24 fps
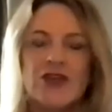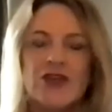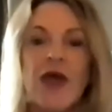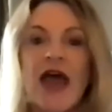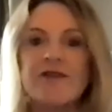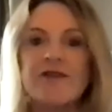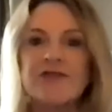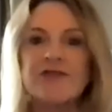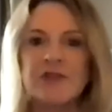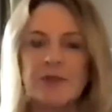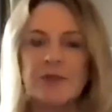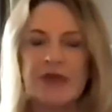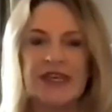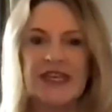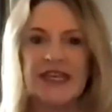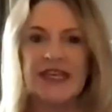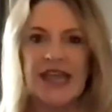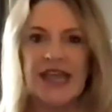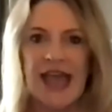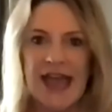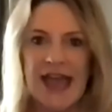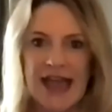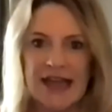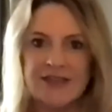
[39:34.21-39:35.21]
You have to be
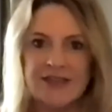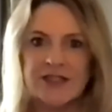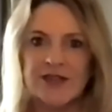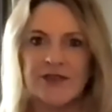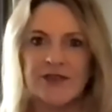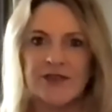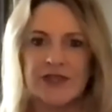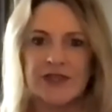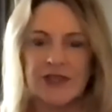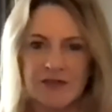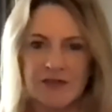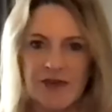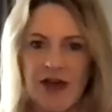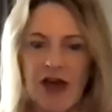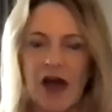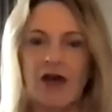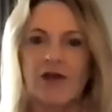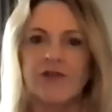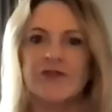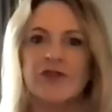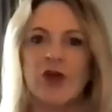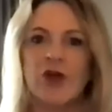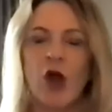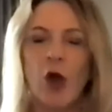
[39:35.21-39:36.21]
actively
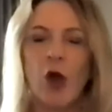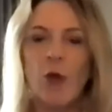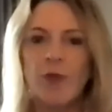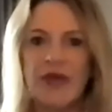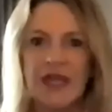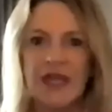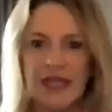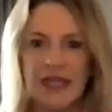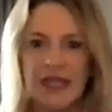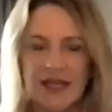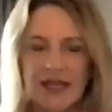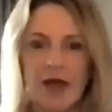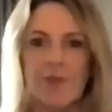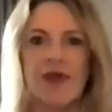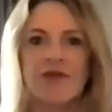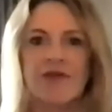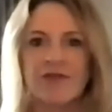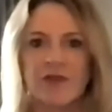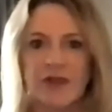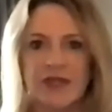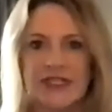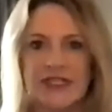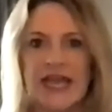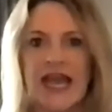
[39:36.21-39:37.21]
involved, opening it up
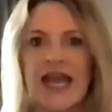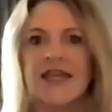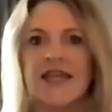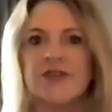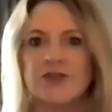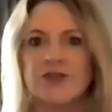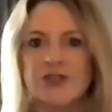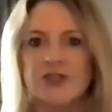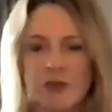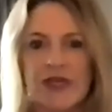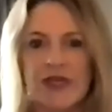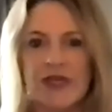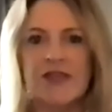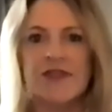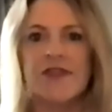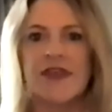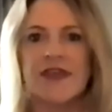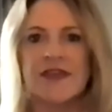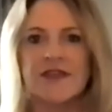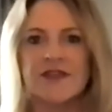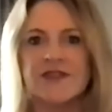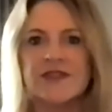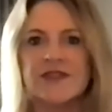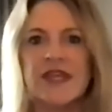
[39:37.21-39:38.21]
every day and doing
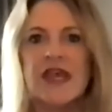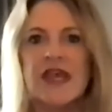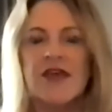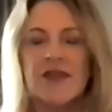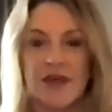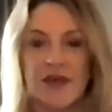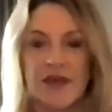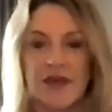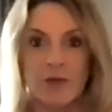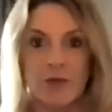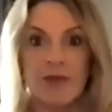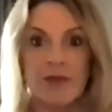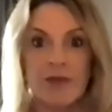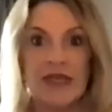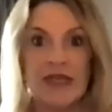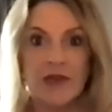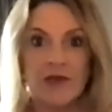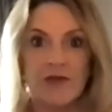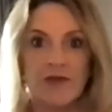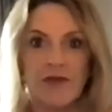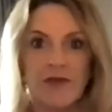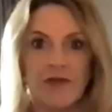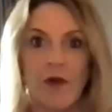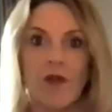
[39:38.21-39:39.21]
things that are
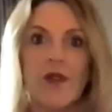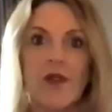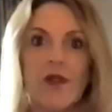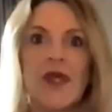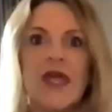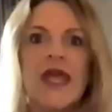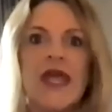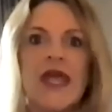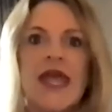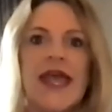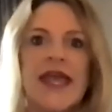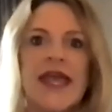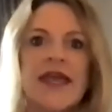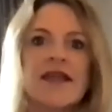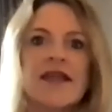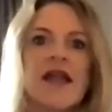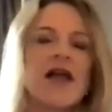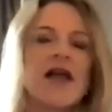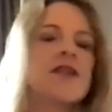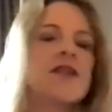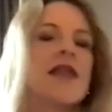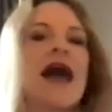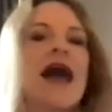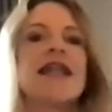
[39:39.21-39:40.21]
meaningful. And
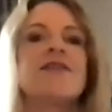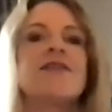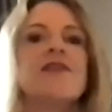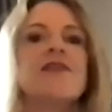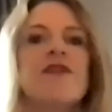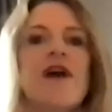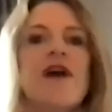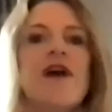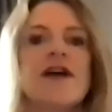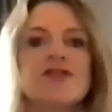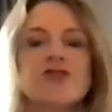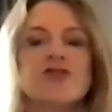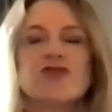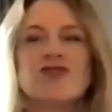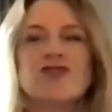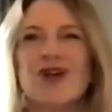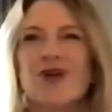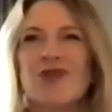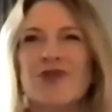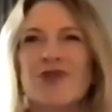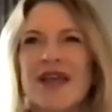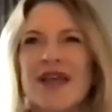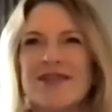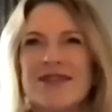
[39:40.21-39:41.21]
a lot of advisors
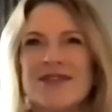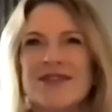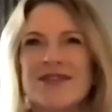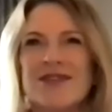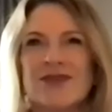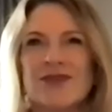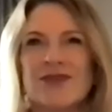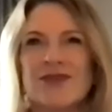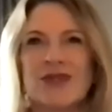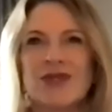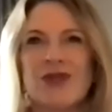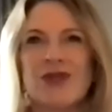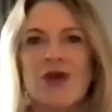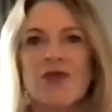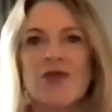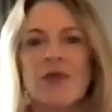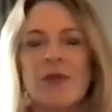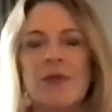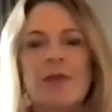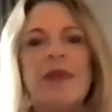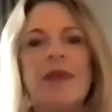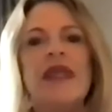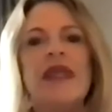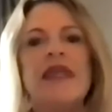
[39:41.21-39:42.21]
don't necessarily know the
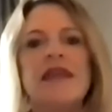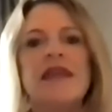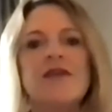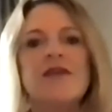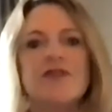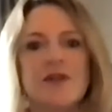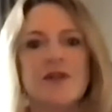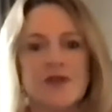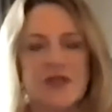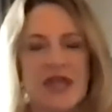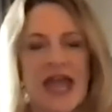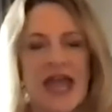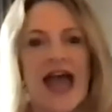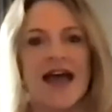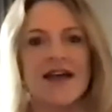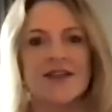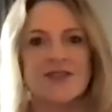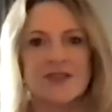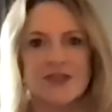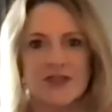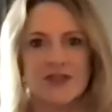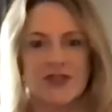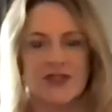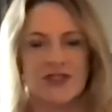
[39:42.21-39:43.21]
meaningful
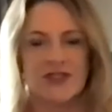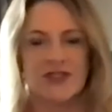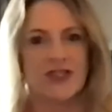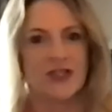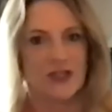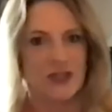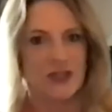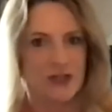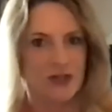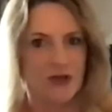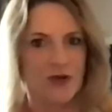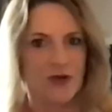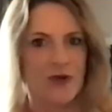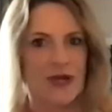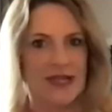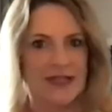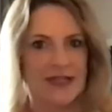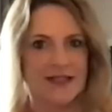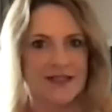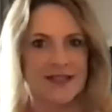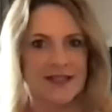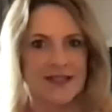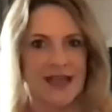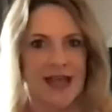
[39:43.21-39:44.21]
tasks to do
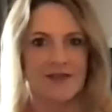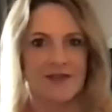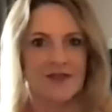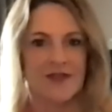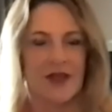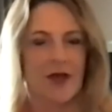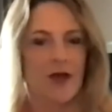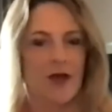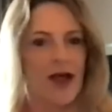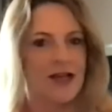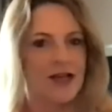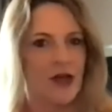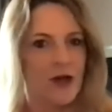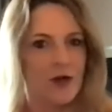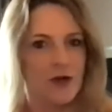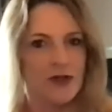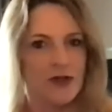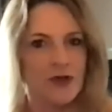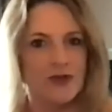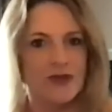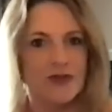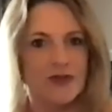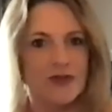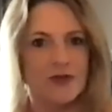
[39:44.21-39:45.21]
inside of there. I know
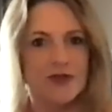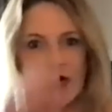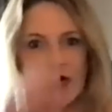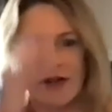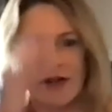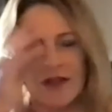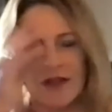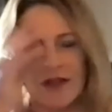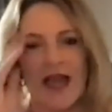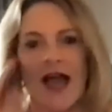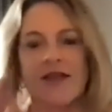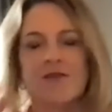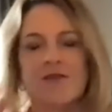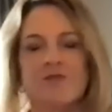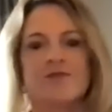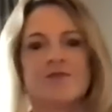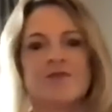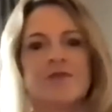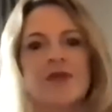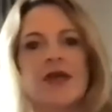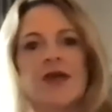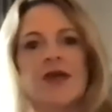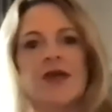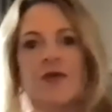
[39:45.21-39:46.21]
you do, Charlie. I
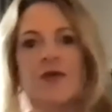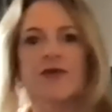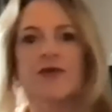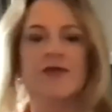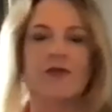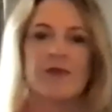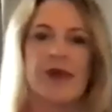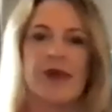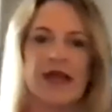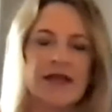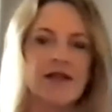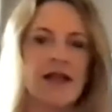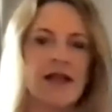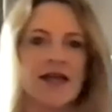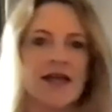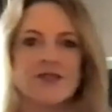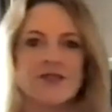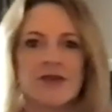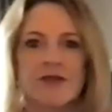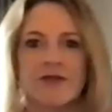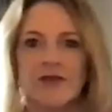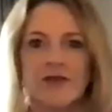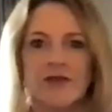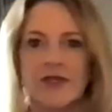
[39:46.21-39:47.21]
refer my
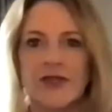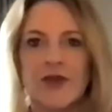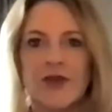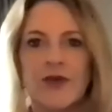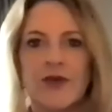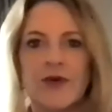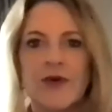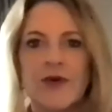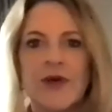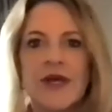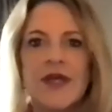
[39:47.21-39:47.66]
clients over to you.